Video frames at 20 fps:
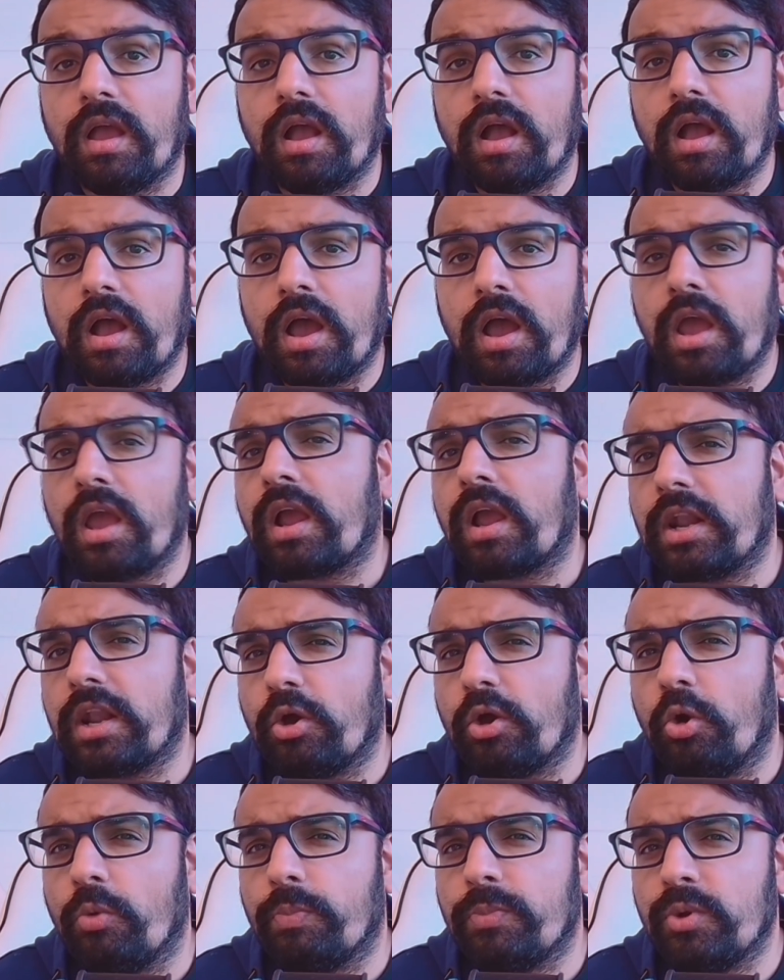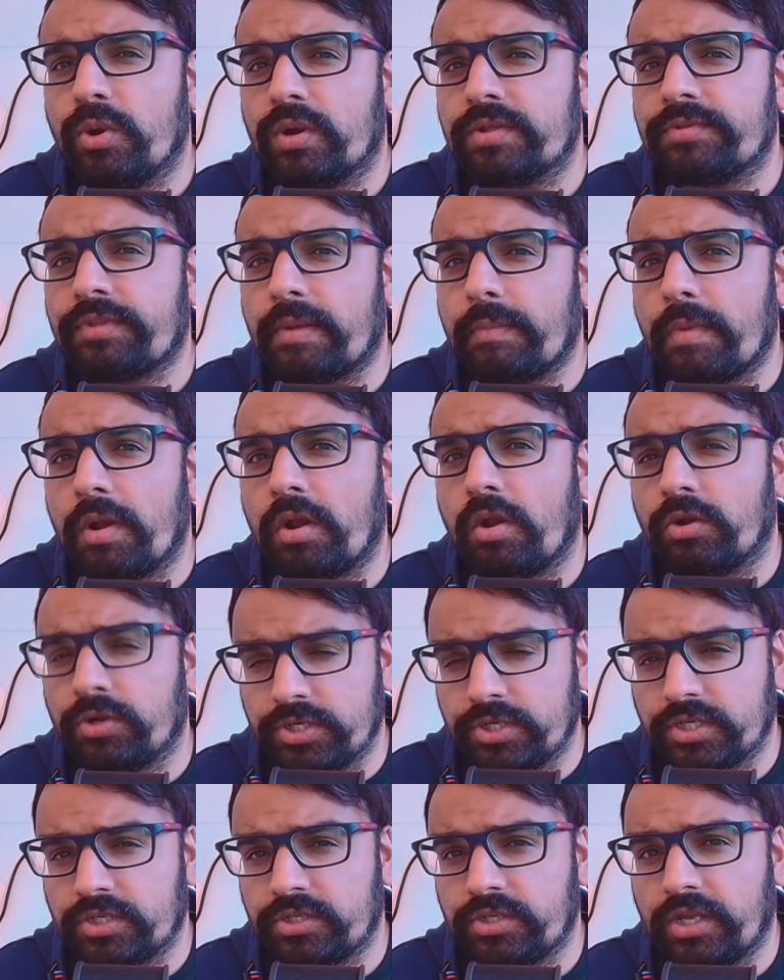I kind of hope you understand my logic.
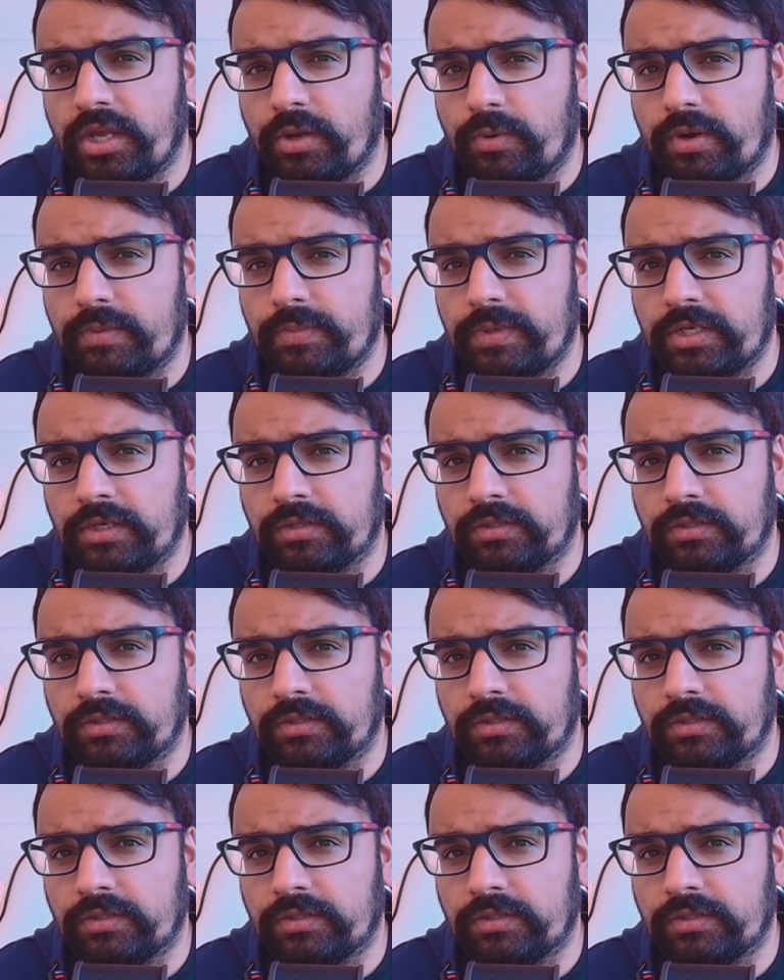Do you get what I mean?